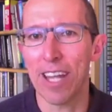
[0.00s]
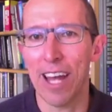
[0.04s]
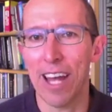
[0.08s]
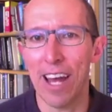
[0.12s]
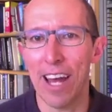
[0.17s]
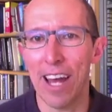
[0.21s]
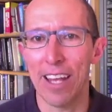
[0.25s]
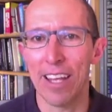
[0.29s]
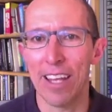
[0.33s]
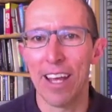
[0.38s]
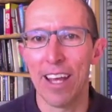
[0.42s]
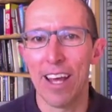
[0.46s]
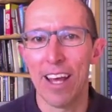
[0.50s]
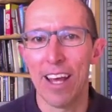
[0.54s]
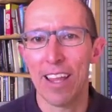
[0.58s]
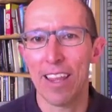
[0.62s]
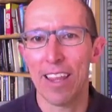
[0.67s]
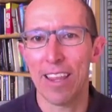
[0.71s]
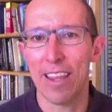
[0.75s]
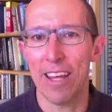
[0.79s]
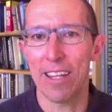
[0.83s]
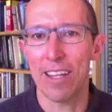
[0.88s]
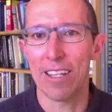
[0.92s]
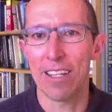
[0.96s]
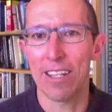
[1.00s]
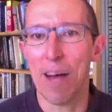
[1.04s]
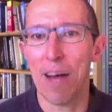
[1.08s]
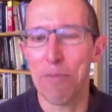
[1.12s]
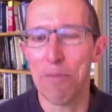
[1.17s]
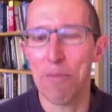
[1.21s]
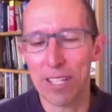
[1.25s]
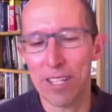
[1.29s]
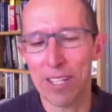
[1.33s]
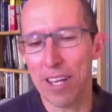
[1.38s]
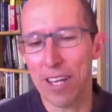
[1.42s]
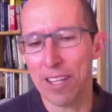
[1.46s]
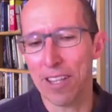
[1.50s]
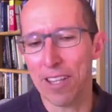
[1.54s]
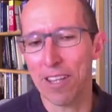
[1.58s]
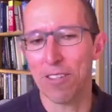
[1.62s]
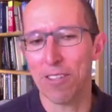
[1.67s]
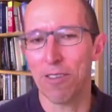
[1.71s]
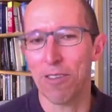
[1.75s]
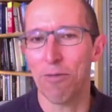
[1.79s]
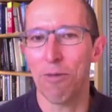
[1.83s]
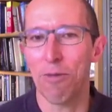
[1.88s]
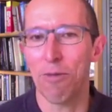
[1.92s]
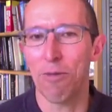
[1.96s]
understand that topics
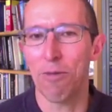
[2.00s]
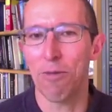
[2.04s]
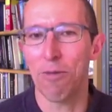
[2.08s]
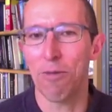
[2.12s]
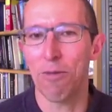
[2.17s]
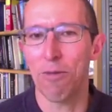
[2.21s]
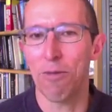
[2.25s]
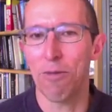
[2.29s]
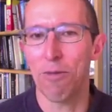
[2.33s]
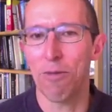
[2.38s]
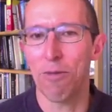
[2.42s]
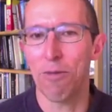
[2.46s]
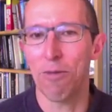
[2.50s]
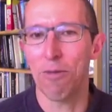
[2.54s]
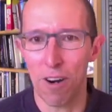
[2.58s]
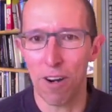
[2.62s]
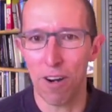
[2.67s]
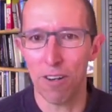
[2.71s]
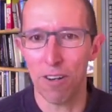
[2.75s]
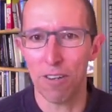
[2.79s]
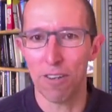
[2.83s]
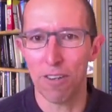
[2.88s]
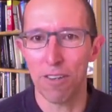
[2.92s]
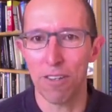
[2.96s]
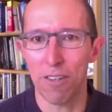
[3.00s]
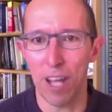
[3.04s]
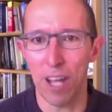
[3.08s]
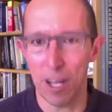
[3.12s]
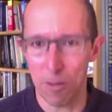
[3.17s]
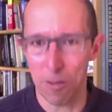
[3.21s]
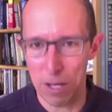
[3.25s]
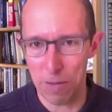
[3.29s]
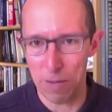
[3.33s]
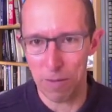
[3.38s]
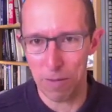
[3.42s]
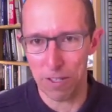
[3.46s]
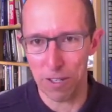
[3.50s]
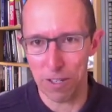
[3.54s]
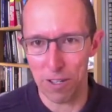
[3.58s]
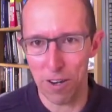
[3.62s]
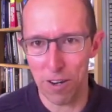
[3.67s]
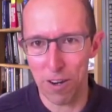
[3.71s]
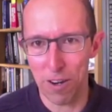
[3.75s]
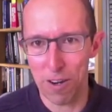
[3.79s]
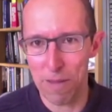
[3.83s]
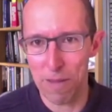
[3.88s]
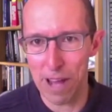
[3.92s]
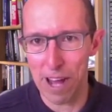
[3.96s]
like this are really important for our young
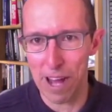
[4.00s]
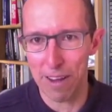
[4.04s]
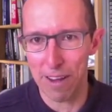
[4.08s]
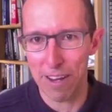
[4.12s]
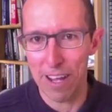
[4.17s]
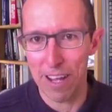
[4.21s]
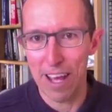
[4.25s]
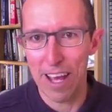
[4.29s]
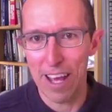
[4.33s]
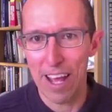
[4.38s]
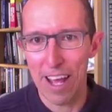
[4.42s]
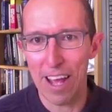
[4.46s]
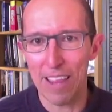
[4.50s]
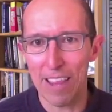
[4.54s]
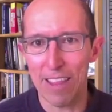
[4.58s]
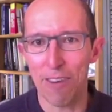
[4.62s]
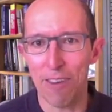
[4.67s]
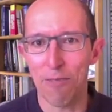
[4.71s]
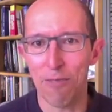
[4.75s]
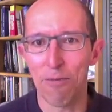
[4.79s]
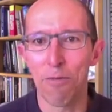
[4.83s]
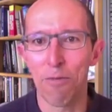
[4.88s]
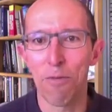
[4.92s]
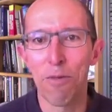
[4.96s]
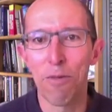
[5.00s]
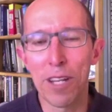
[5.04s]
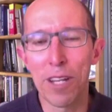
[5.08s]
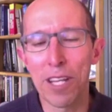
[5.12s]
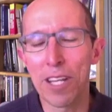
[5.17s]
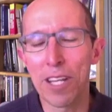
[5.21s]
people to learn about, and they're